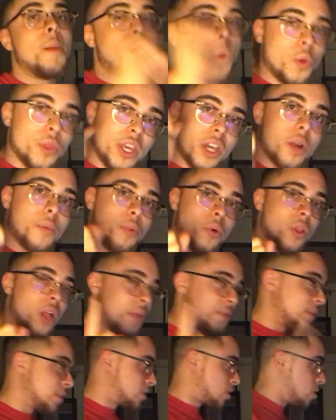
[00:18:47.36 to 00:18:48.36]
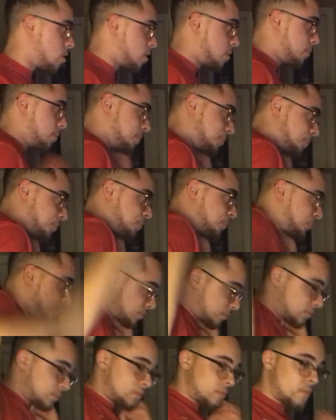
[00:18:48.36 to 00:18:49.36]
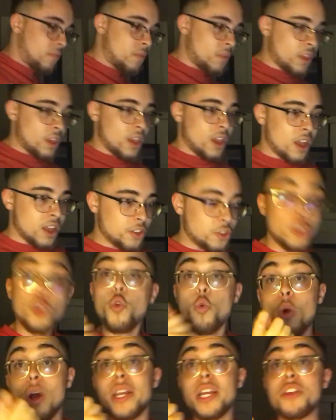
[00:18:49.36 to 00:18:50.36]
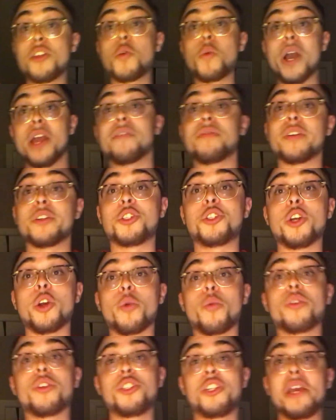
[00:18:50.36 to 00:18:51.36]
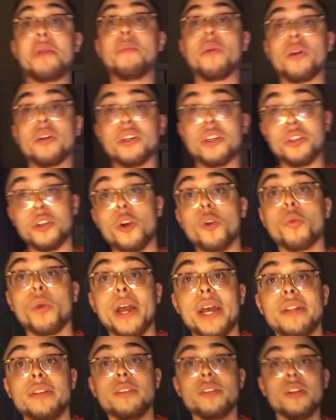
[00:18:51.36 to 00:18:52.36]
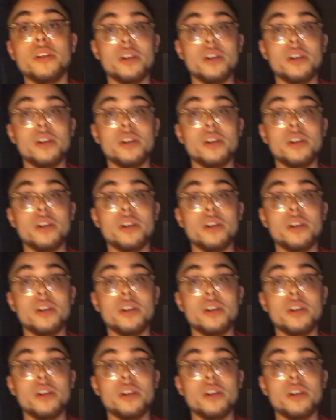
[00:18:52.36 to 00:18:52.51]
I'm only going to pull out this card. 2-1 either way for Jay Murda and O-Red.